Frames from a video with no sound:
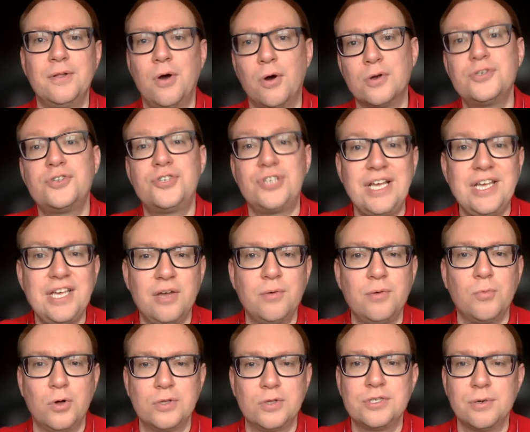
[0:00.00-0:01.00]
or drinking
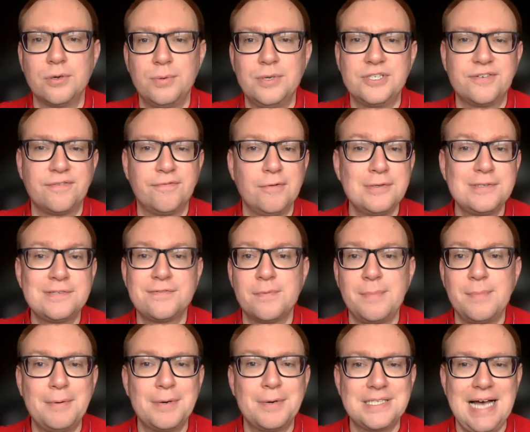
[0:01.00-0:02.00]
water which flows from
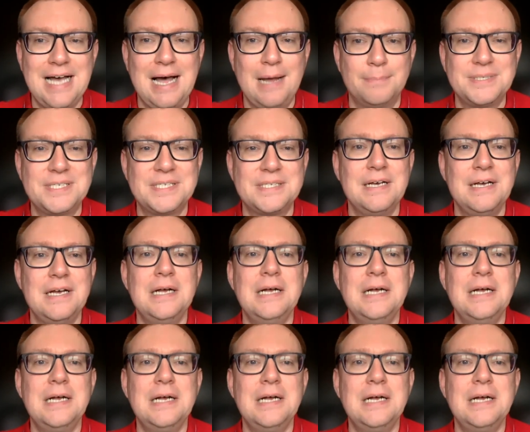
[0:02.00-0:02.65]
our taps